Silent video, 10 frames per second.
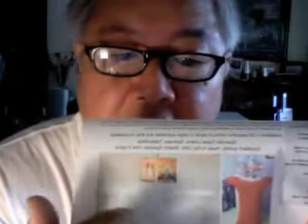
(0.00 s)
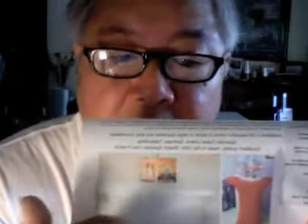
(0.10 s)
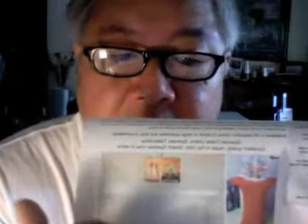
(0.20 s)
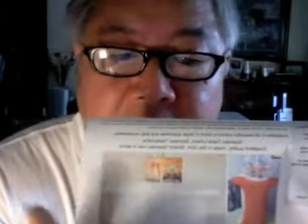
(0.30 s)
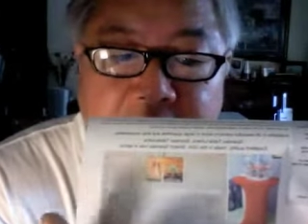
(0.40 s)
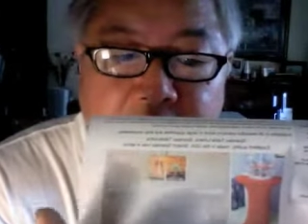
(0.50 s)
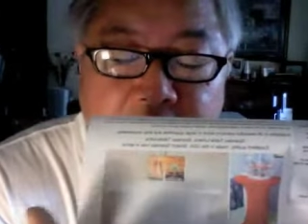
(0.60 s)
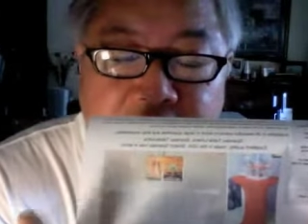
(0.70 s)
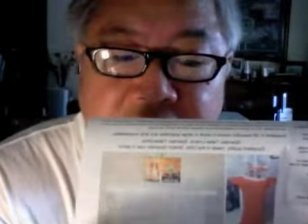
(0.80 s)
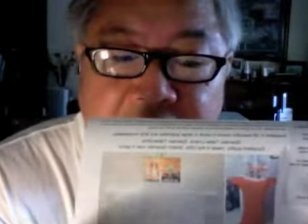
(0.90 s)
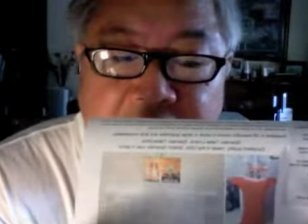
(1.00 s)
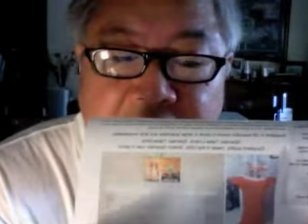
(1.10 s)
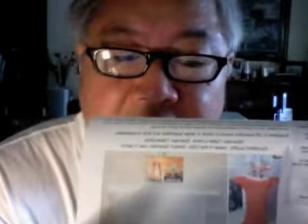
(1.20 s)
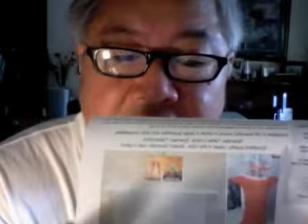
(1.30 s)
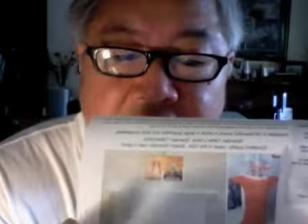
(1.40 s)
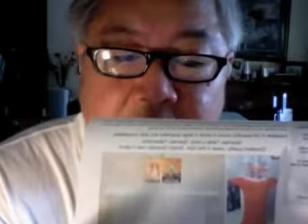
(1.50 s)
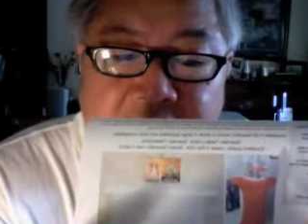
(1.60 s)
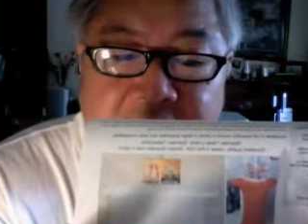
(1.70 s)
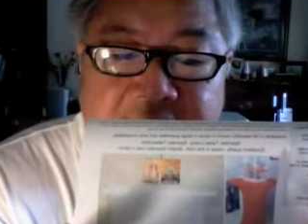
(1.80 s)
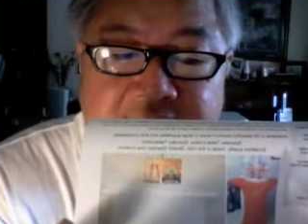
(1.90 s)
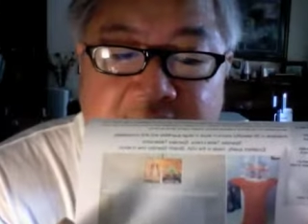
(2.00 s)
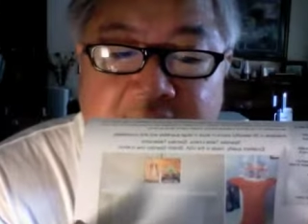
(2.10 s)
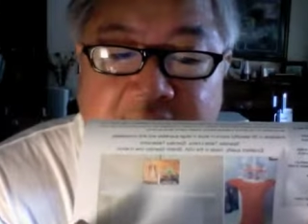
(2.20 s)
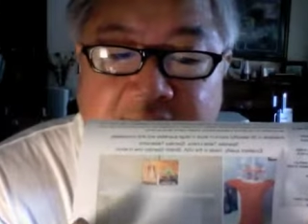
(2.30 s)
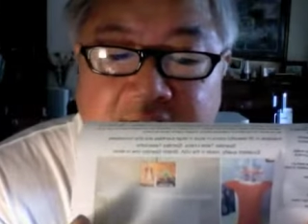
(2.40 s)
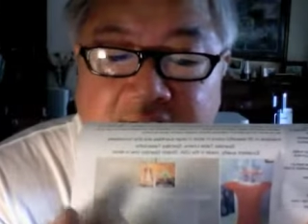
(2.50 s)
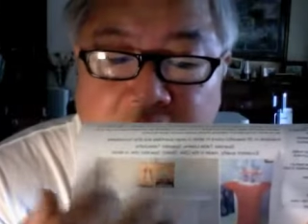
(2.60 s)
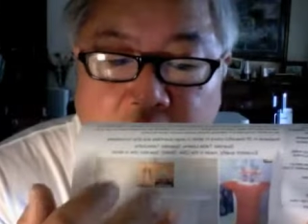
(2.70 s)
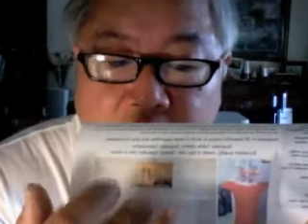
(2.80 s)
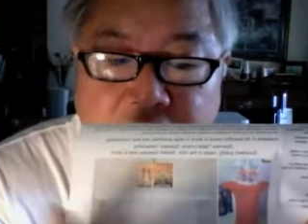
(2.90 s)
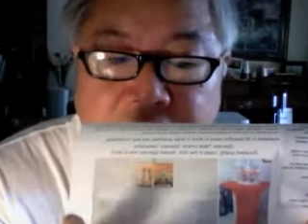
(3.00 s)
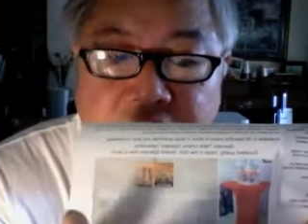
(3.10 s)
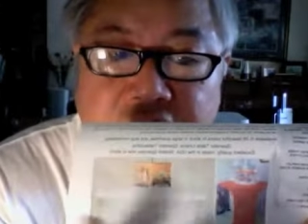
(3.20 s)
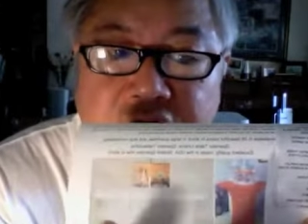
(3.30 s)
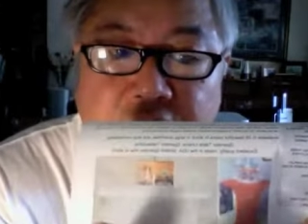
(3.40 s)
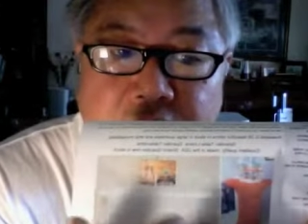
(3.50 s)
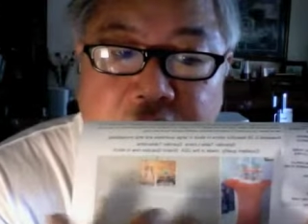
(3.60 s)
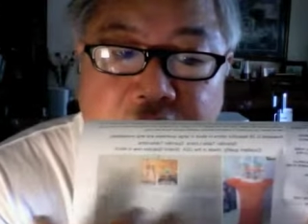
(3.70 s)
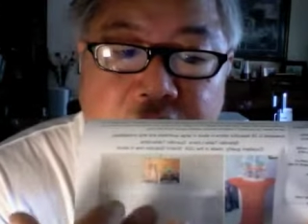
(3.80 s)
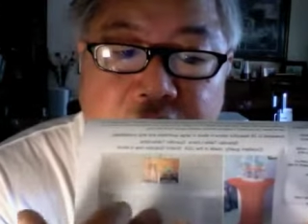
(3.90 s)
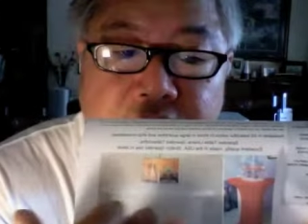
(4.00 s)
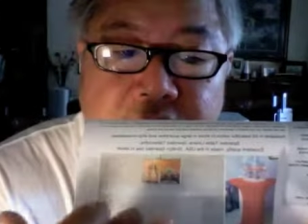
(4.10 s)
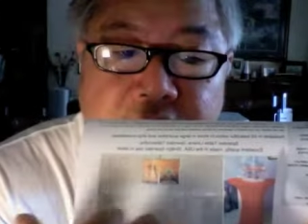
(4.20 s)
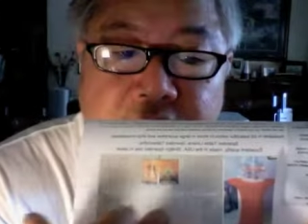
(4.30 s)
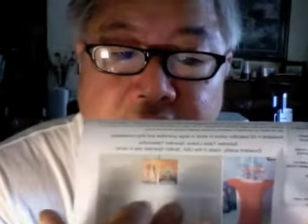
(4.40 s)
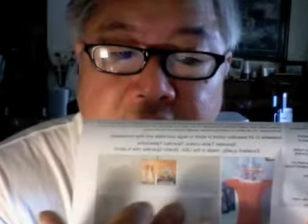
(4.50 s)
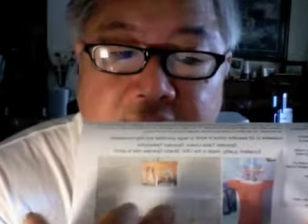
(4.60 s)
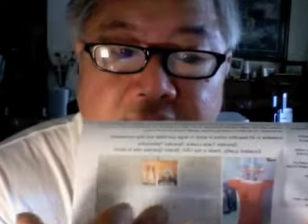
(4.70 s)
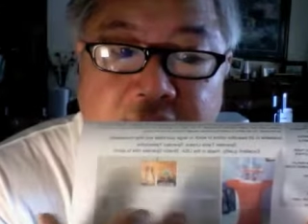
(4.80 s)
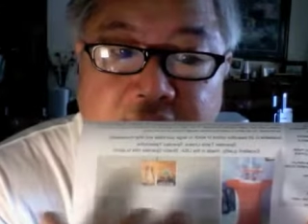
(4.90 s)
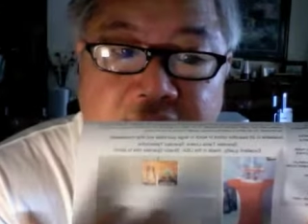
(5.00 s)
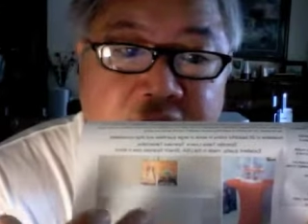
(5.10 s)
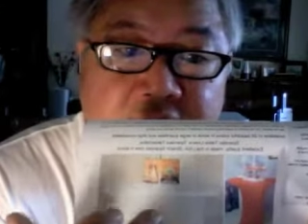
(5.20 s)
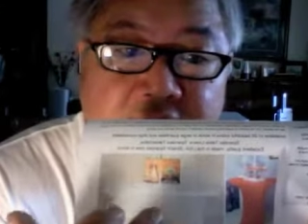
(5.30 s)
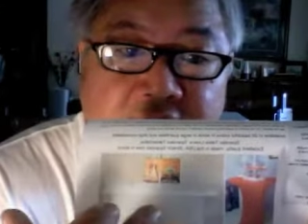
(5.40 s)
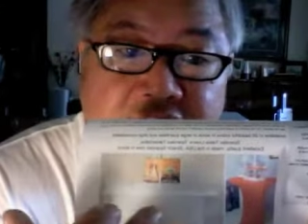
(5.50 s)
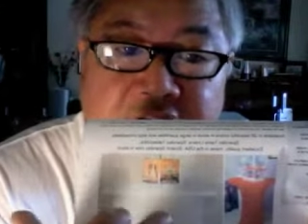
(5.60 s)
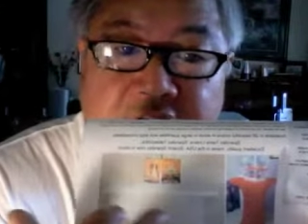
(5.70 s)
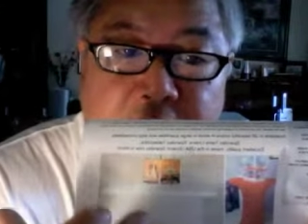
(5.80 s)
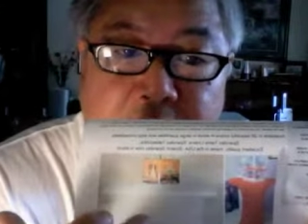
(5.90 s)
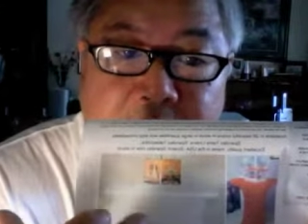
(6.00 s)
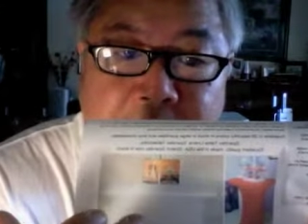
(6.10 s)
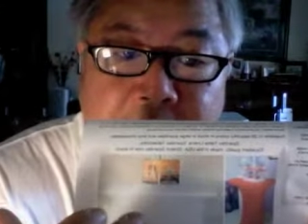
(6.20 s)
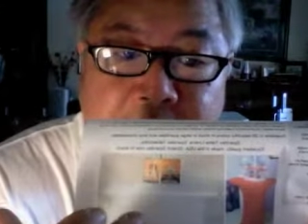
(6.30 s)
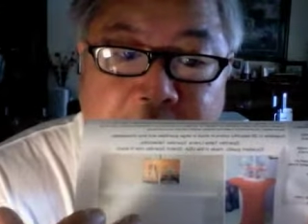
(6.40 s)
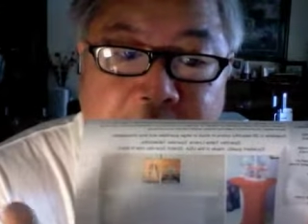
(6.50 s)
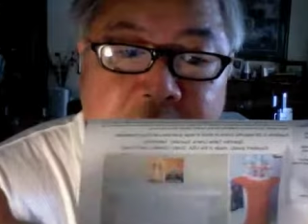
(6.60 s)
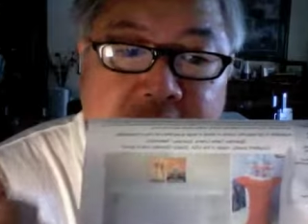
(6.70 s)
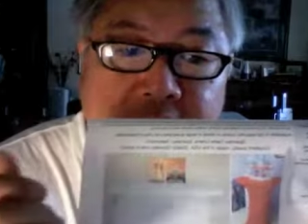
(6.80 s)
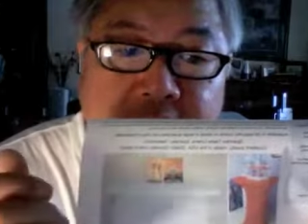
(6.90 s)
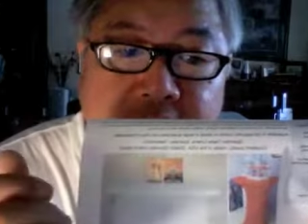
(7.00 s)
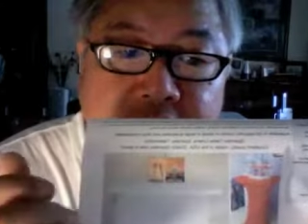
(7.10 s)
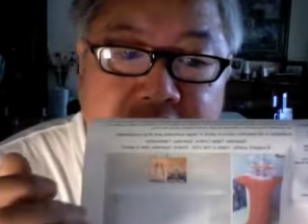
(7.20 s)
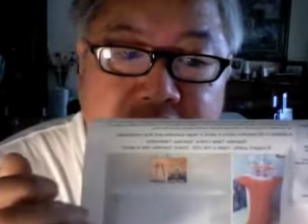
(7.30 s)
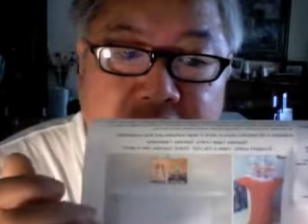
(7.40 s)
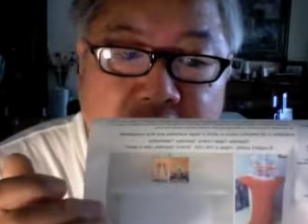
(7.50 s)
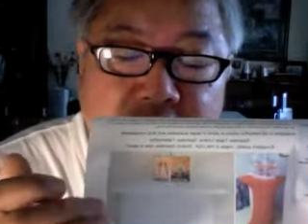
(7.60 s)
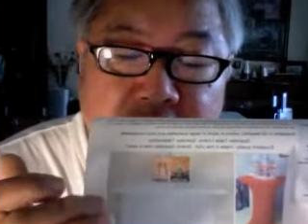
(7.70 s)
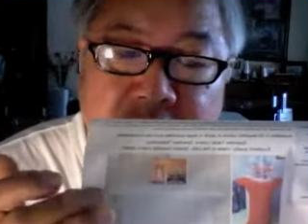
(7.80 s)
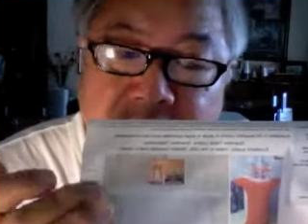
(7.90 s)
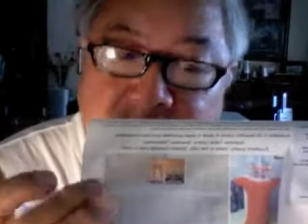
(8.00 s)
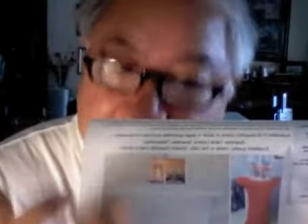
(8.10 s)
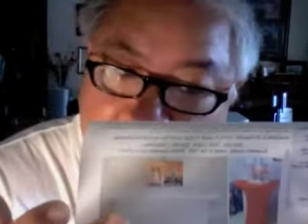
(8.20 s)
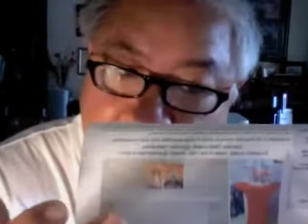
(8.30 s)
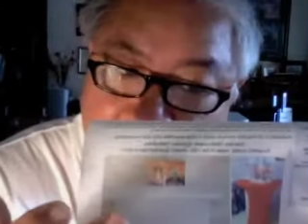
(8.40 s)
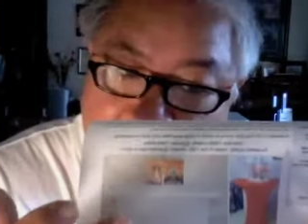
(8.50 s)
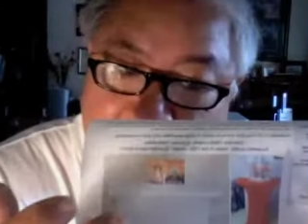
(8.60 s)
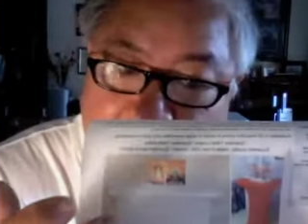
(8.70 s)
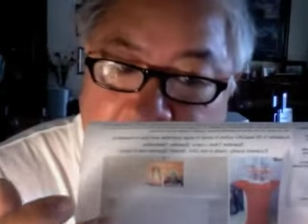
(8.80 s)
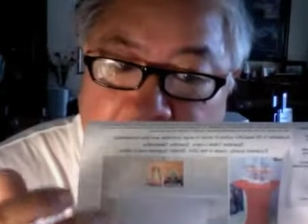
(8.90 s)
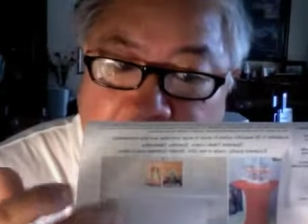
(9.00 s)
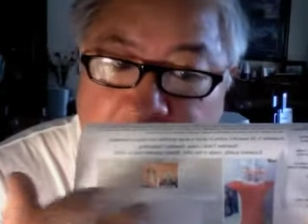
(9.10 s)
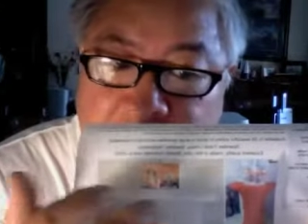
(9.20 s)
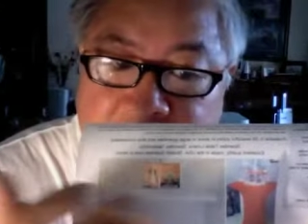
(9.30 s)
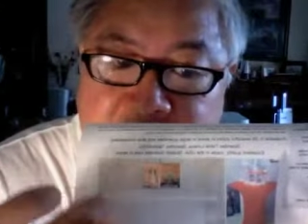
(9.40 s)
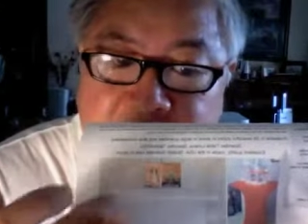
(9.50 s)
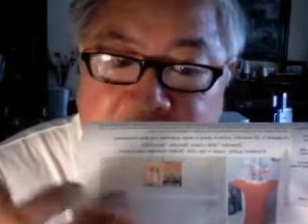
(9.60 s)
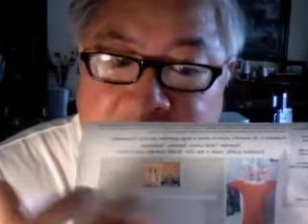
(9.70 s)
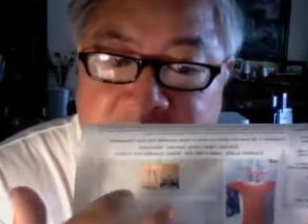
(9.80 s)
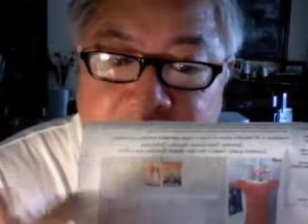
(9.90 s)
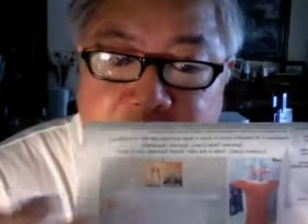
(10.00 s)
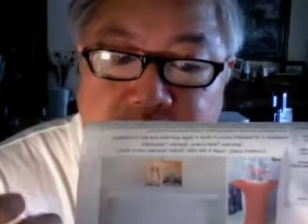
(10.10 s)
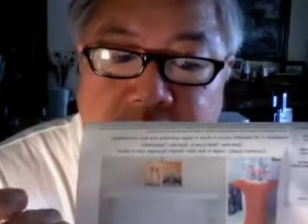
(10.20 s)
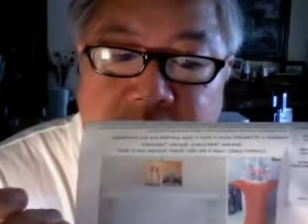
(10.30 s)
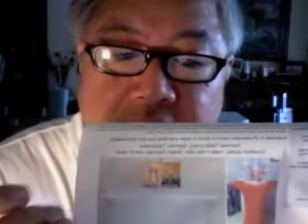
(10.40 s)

But when you shine the light from inside, the cords will show through the screen like a shadow puppet. So I didn't care for that. I wanted something simple,